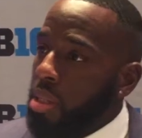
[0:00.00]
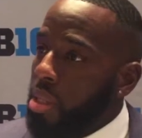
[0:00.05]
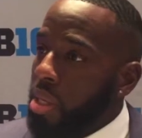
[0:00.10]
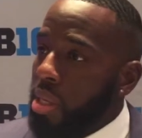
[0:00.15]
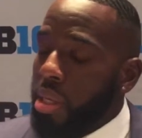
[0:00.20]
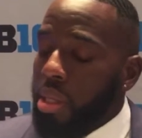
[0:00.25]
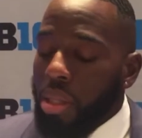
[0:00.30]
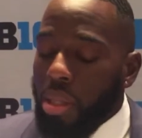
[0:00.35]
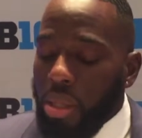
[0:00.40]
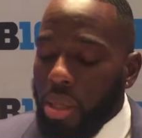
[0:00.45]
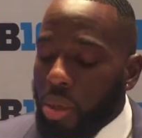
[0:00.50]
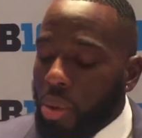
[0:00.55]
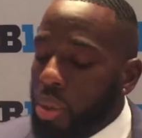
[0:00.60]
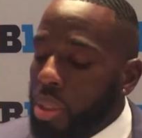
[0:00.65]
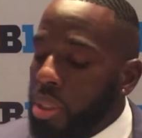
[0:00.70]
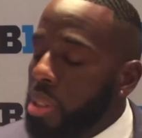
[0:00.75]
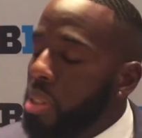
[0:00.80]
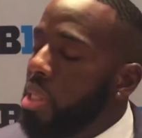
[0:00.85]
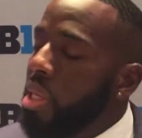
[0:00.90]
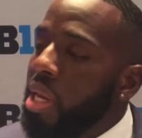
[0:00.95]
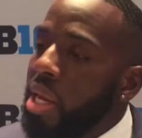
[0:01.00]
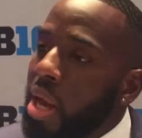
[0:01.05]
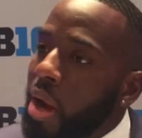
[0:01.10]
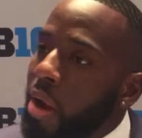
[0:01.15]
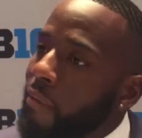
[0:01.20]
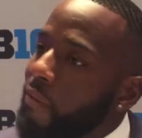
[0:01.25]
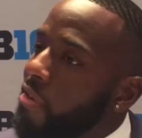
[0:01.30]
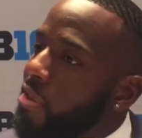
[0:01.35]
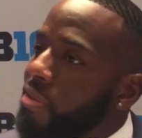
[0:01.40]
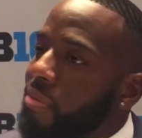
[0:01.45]
the unison the
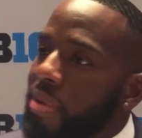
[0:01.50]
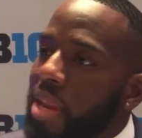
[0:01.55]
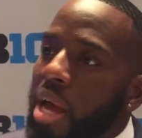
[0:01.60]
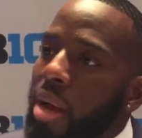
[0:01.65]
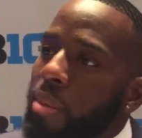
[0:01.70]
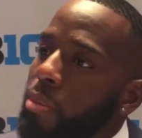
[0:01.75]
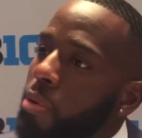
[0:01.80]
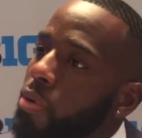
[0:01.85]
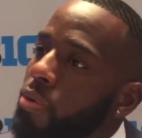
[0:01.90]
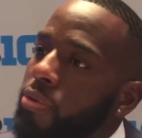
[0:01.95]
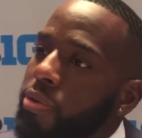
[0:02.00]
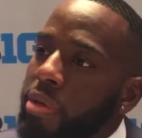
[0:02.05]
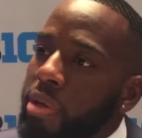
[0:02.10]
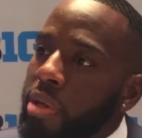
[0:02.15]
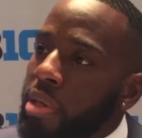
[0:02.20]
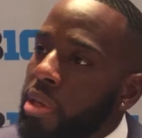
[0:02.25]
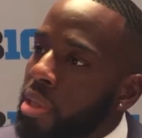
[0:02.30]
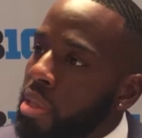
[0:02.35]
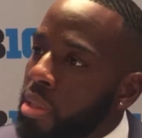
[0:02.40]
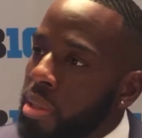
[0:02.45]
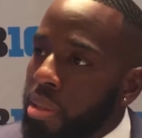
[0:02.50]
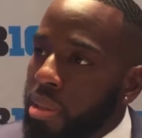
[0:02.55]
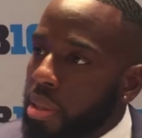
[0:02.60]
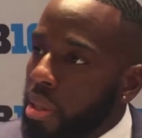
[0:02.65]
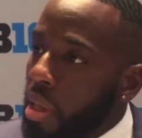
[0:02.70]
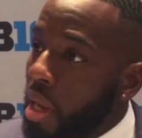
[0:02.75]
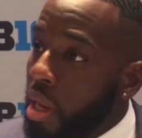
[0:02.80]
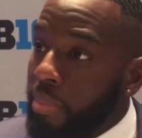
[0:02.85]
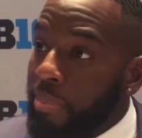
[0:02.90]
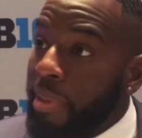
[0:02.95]
offensive line moves in is
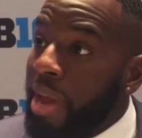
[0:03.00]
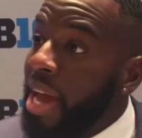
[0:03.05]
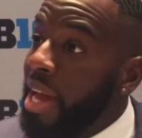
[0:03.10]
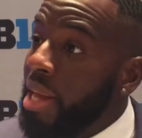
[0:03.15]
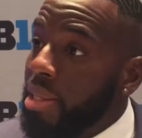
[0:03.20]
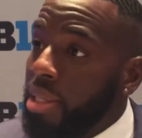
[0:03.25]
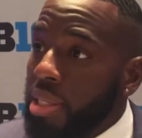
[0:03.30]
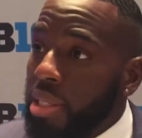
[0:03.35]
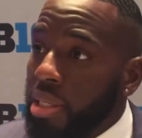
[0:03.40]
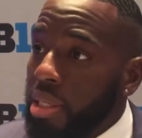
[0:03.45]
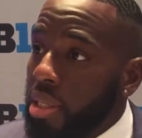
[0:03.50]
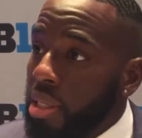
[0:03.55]
unmatched.